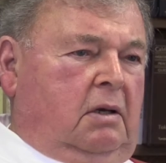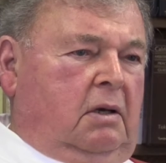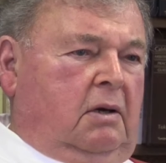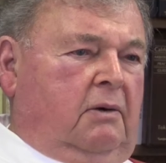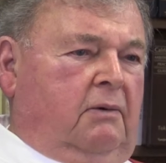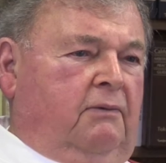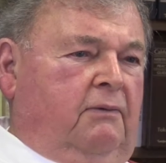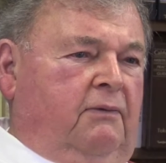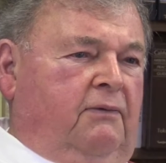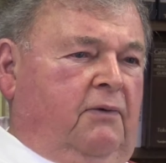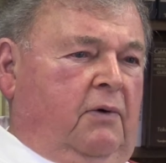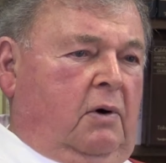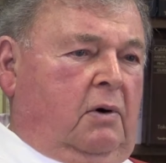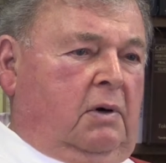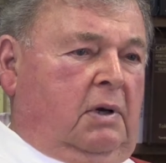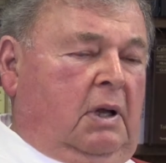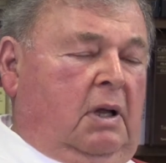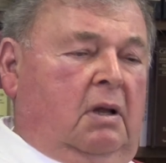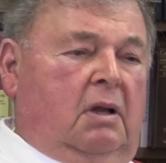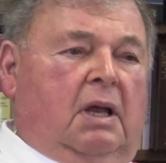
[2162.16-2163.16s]
uh,
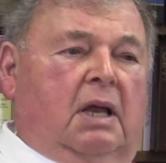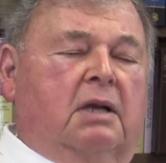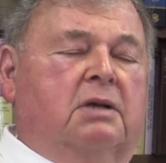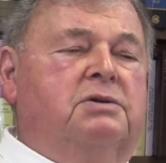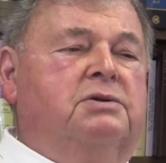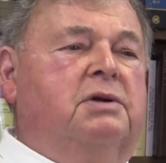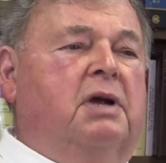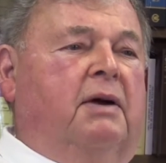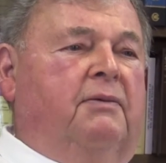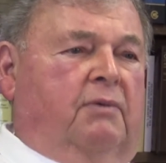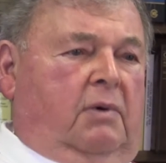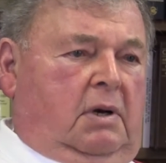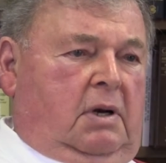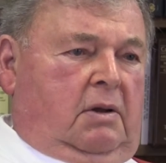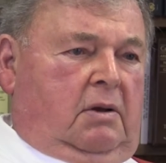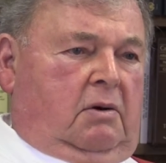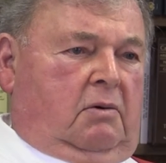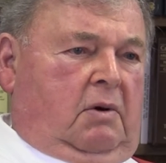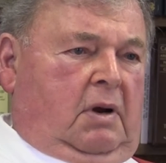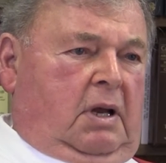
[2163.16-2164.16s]
Ferndale and several
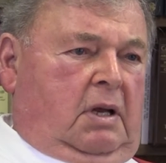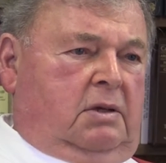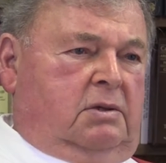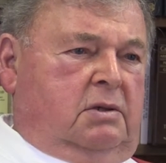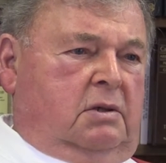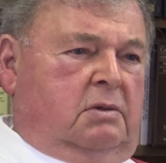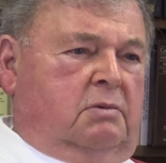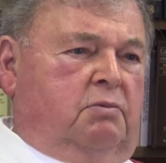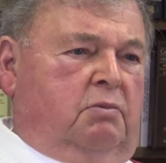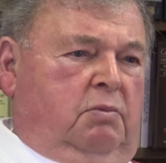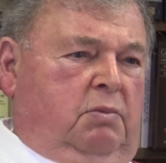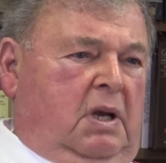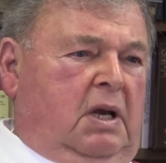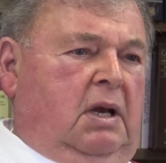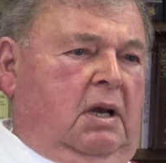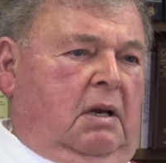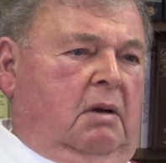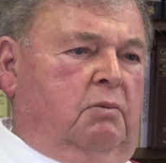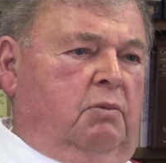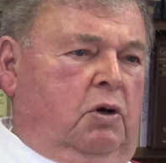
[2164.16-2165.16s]
other ranches.
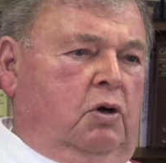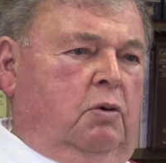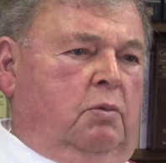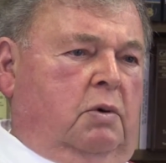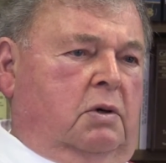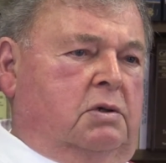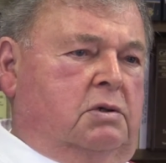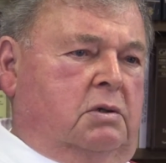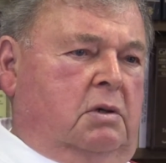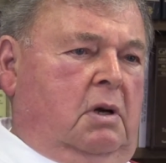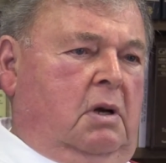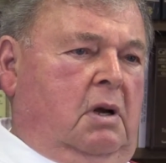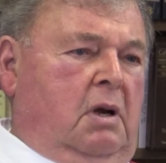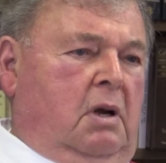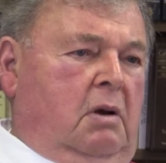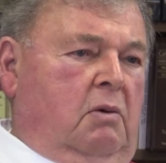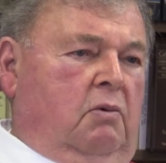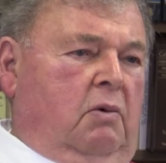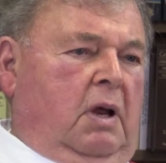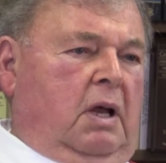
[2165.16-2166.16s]
Many, numerous
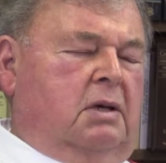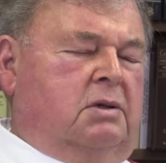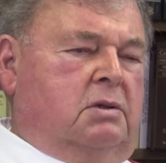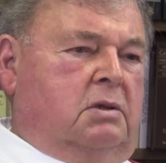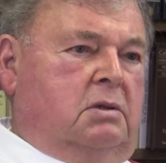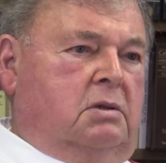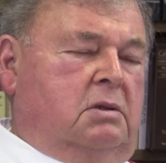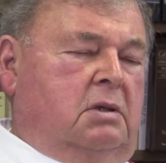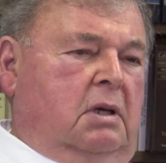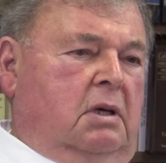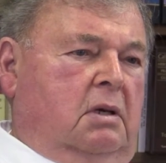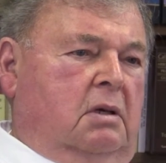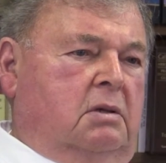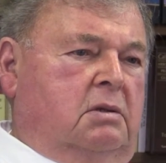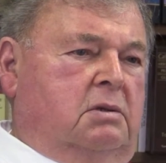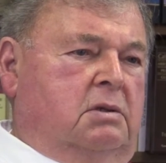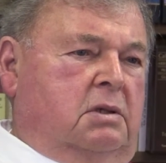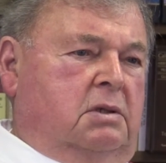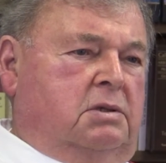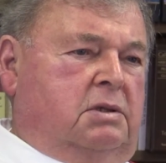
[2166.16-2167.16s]
ranches uh,
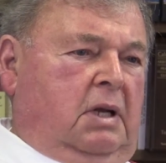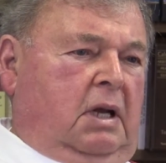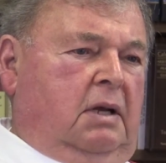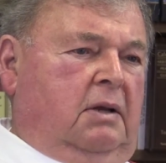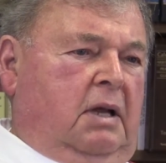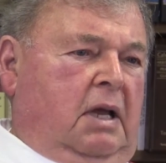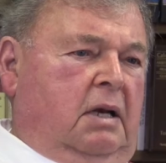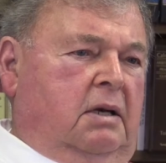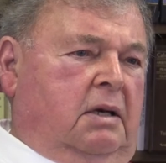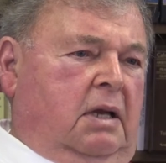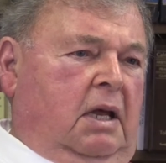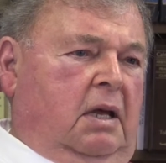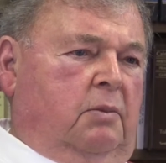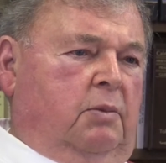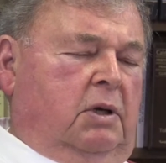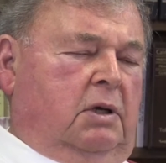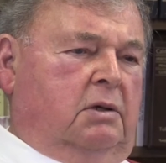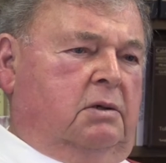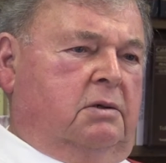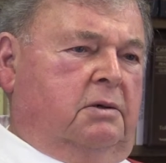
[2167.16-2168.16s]
sustained that
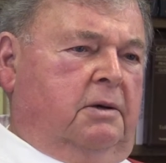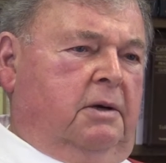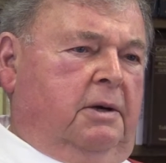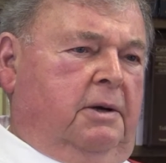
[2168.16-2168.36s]
damage.